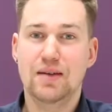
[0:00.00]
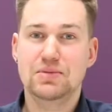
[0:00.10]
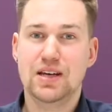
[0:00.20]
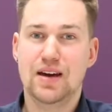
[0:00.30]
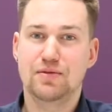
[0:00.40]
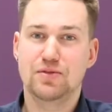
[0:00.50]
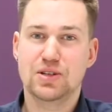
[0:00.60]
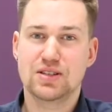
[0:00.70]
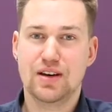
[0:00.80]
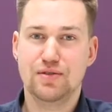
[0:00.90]
I'm Tam from
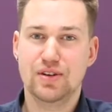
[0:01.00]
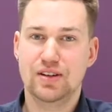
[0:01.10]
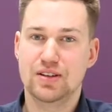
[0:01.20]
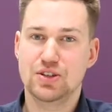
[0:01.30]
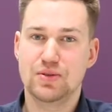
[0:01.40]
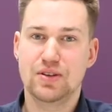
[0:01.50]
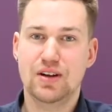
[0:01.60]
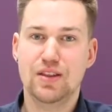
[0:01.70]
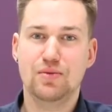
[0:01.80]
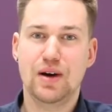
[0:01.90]
Discover English with
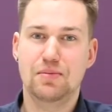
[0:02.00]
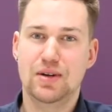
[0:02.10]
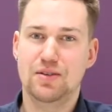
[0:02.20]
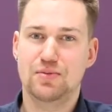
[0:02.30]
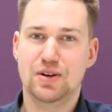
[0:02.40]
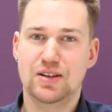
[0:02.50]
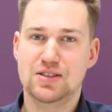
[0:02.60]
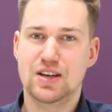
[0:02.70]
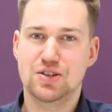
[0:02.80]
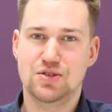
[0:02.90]
another 1-minute
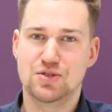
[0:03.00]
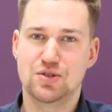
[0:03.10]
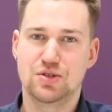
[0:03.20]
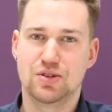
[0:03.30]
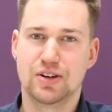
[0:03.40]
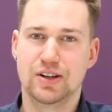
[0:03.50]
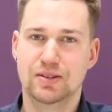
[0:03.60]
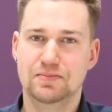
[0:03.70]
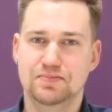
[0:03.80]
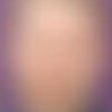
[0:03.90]
pronunciation tutorial.
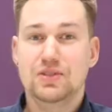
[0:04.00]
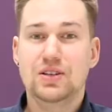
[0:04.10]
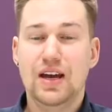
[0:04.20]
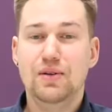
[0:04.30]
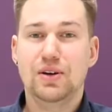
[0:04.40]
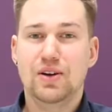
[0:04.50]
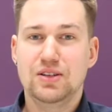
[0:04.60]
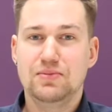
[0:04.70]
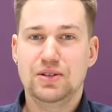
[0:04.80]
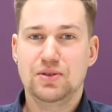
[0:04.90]
Today we're
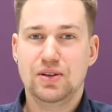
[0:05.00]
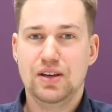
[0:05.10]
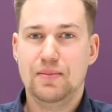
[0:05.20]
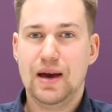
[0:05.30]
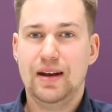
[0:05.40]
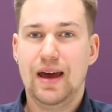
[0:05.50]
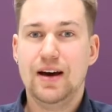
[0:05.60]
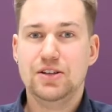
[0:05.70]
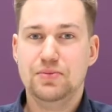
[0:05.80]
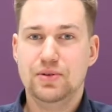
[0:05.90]
going to be talking about
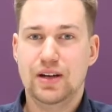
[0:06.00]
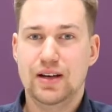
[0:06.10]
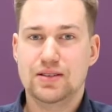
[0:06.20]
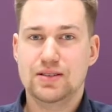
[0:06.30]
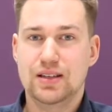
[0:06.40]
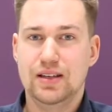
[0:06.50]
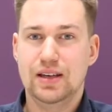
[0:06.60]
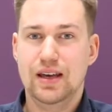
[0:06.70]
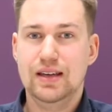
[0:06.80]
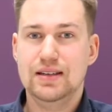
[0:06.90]
how to pronounce the
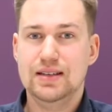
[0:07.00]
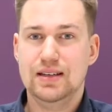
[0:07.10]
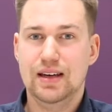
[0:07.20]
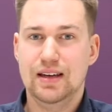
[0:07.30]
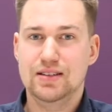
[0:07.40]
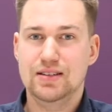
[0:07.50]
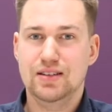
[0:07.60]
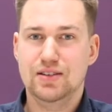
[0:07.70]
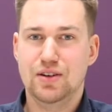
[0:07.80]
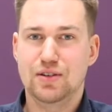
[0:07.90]
ed
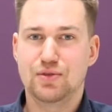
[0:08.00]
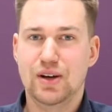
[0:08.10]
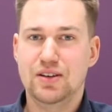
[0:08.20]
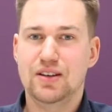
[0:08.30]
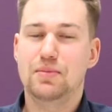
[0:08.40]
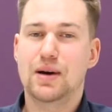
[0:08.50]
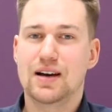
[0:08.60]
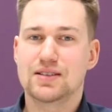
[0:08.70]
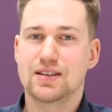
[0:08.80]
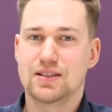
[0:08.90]
ending of regular
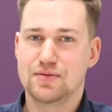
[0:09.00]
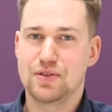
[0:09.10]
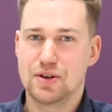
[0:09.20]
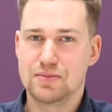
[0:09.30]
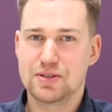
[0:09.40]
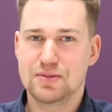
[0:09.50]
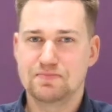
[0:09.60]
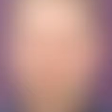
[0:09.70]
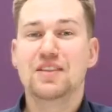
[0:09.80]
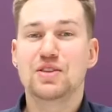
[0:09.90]
past tense verbs.
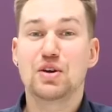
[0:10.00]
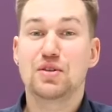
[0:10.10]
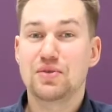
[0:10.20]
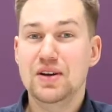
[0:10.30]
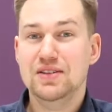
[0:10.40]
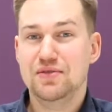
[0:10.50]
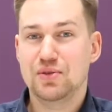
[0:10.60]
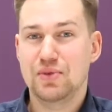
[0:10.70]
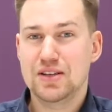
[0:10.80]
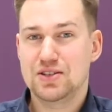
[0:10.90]
There are 3
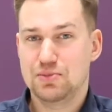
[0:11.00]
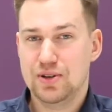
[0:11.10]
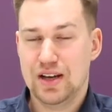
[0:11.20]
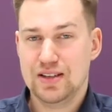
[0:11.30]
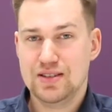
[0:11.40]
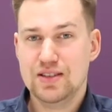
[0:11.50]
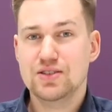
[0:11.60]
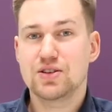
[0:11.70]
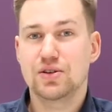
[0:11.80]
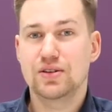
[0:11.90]
different ways to pronounce this,
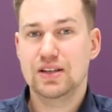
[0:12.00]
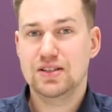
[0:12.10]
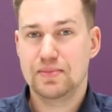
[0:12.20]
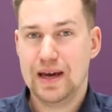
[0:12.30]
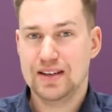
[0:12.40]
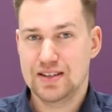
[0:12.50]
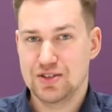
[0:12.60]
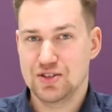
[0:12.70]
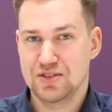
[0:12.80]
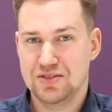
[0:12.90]
so you need to pay
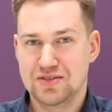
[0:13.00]
attention.